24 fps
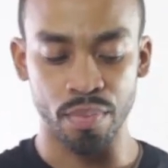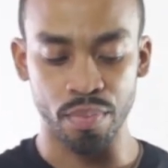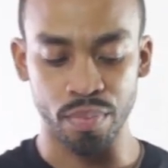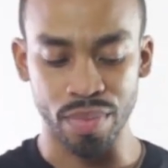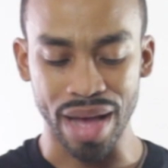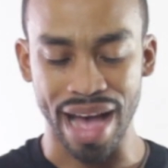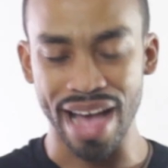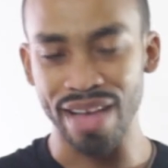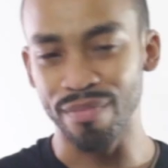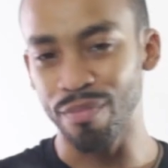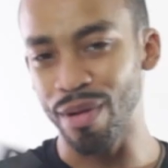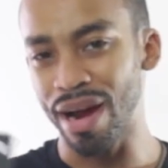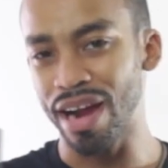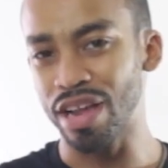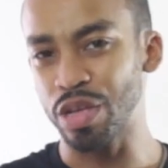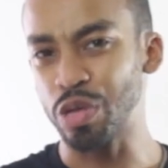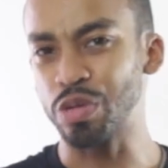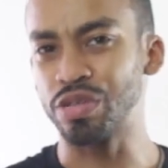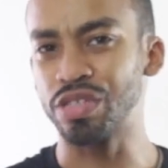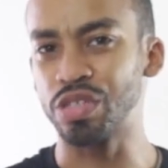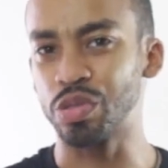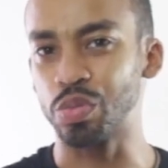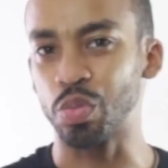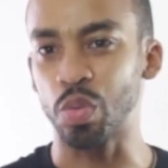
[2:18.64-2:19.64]
I probably
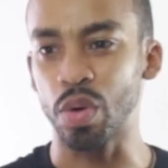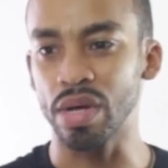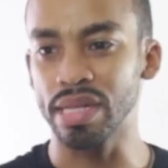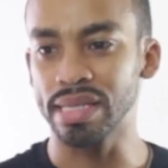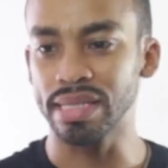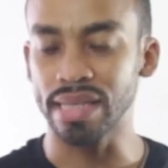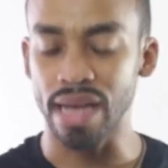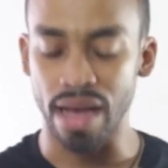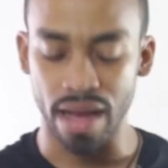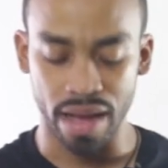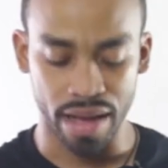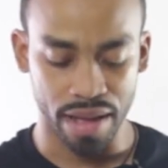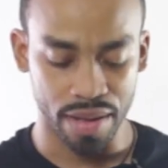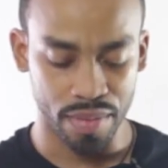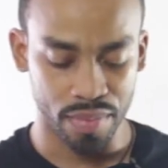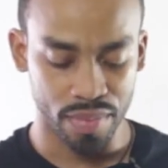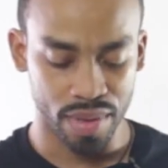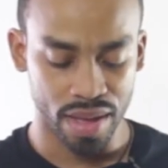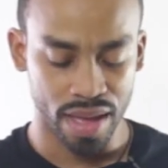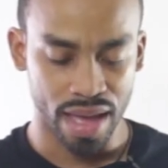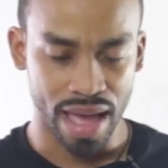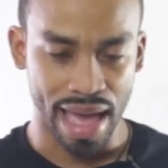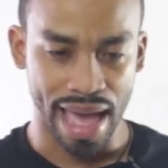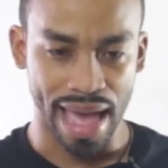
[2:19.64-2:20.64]
used this one time,
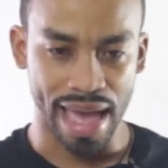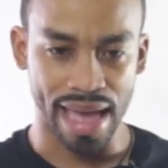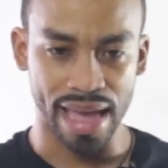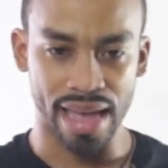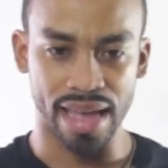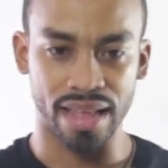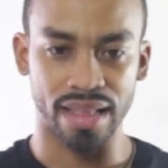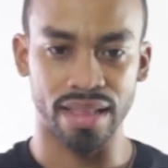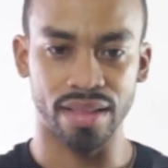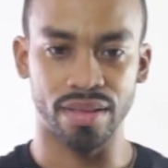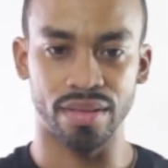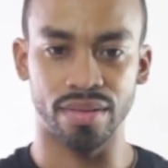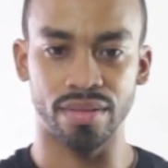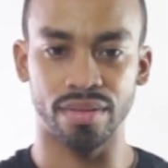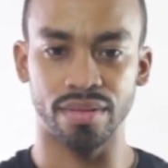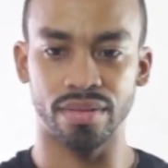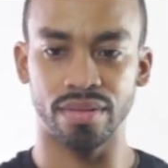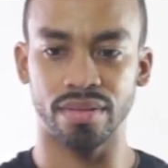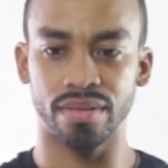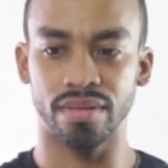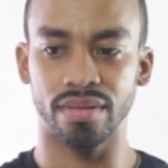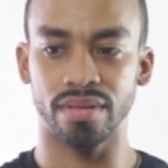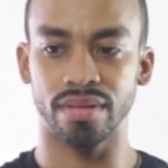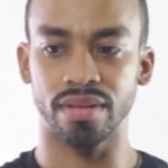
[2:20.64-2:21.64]
and
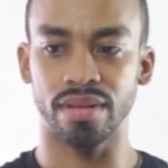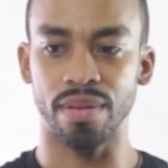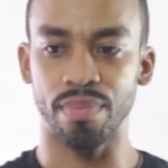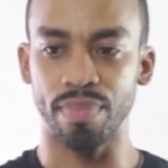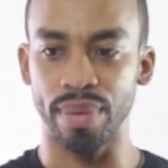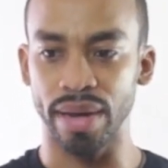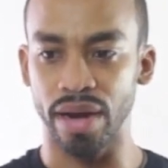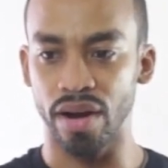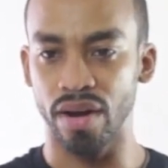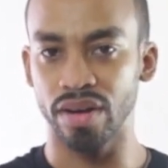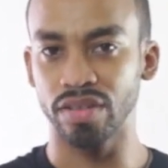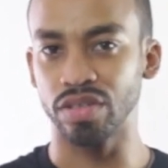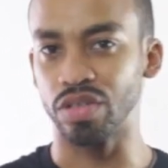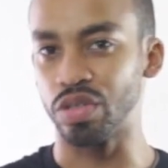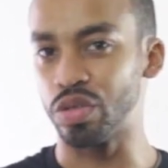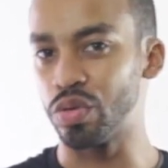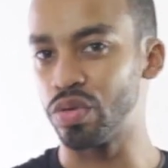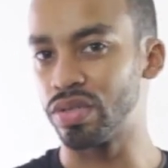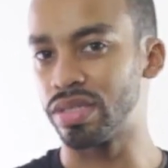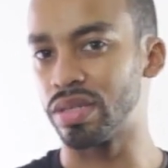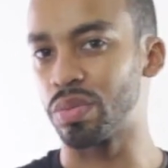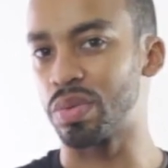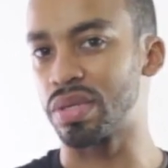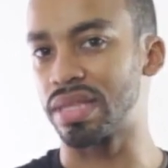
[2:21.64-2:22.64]
comparing to
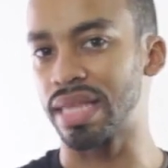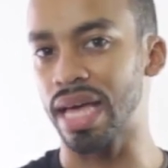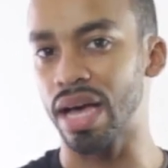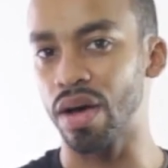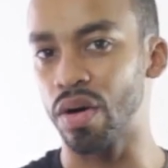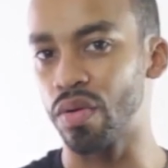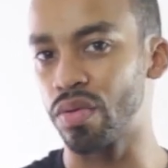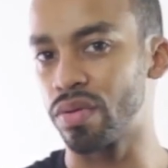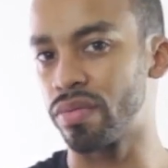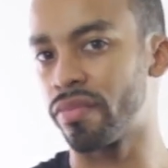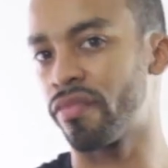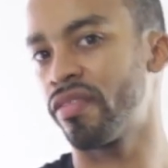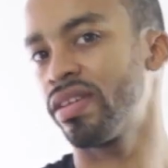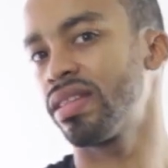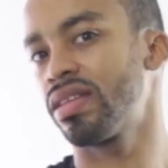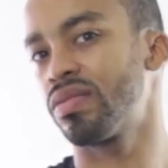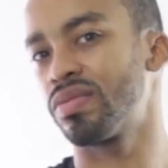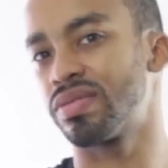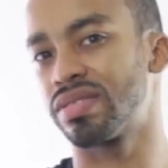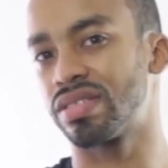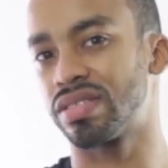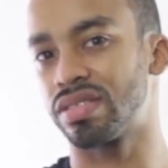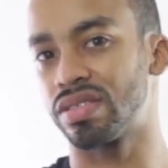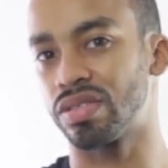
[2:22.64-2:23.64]
using it without, it really
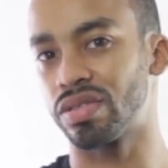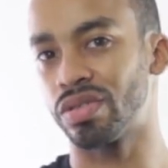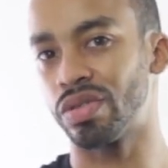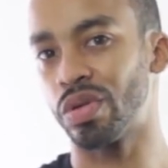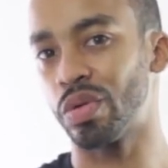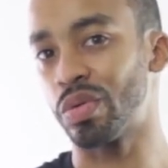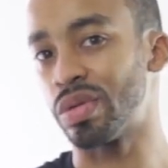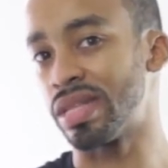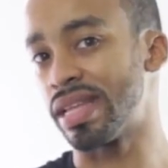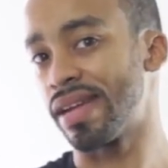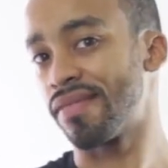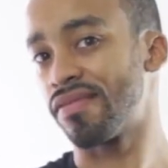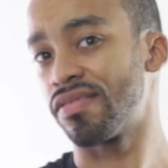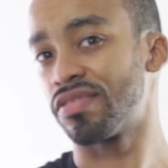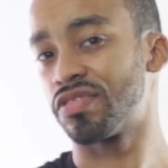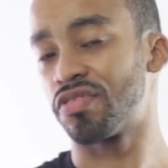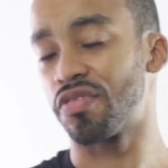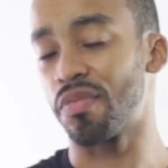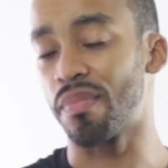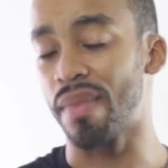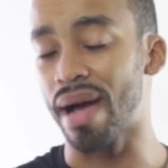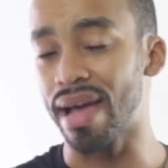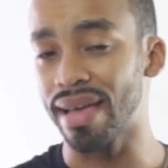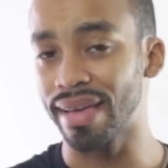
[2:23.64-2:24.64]
was no difference
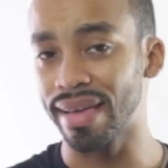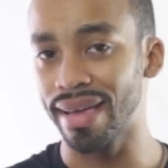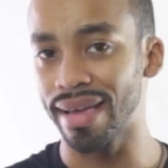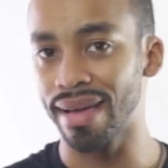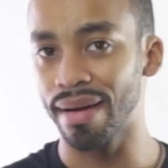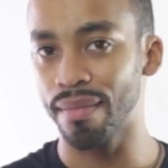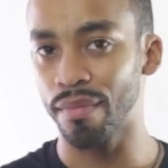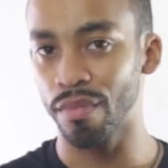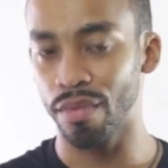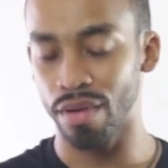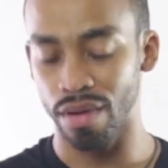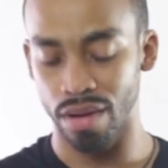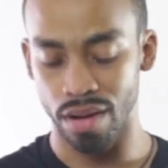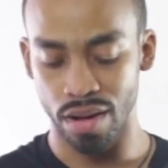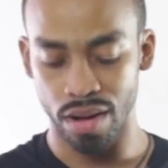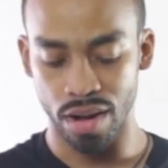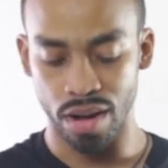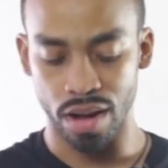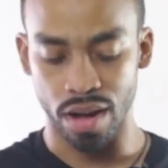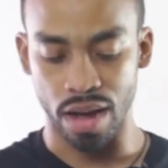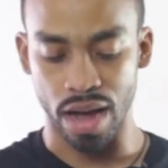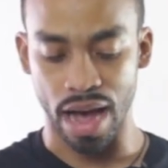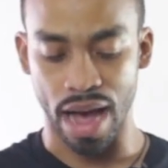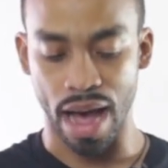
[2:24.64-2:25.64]
for my camera.
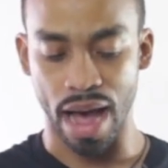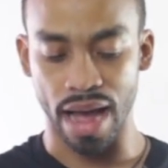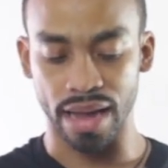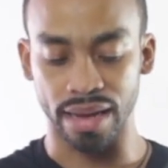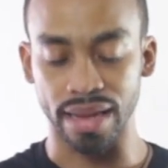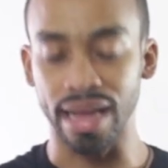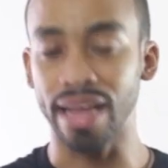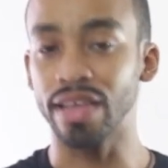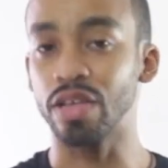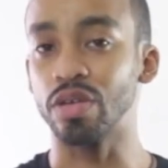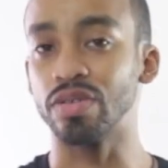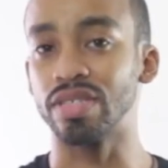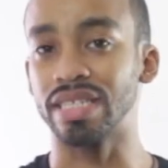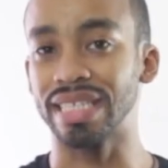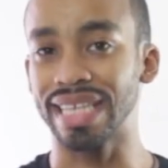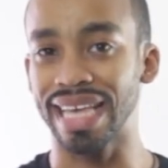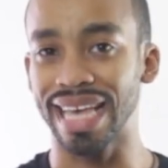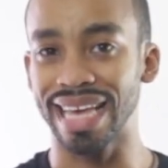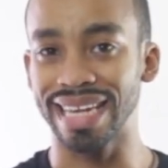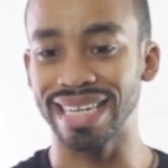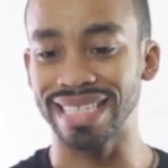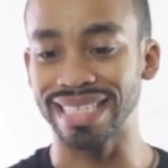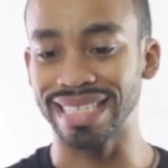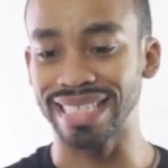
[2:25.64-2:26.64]
I used a
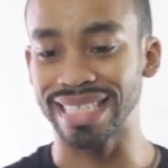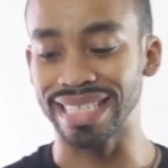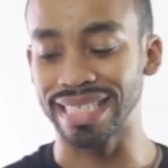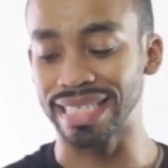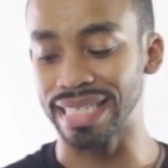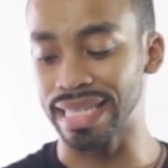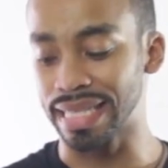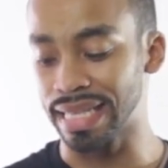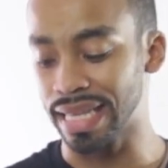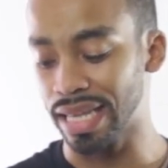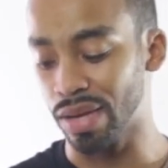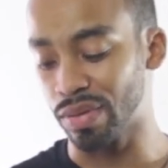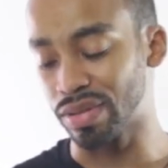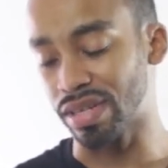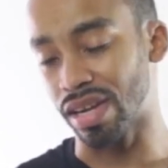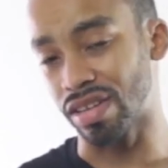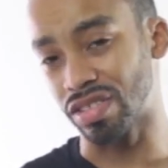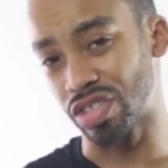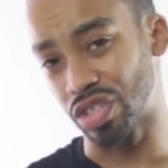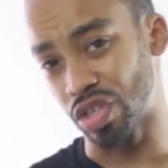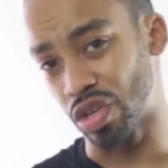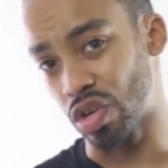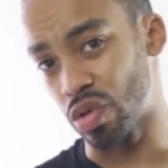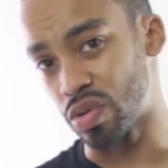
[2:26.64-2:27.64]
Canon 60D, which
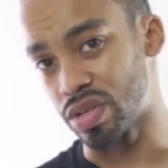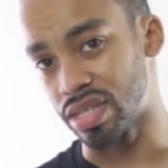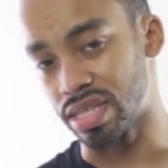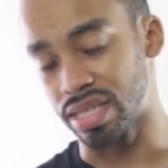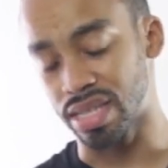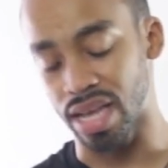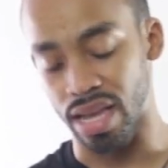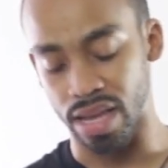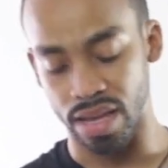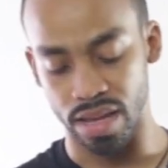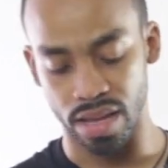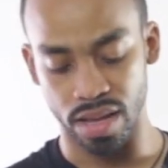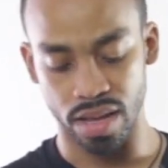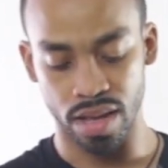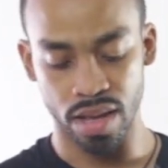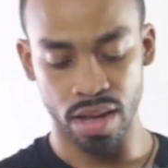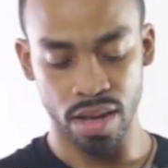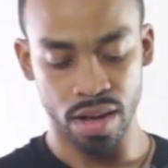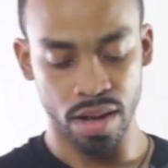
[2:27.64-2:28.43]
I'll show you in a second.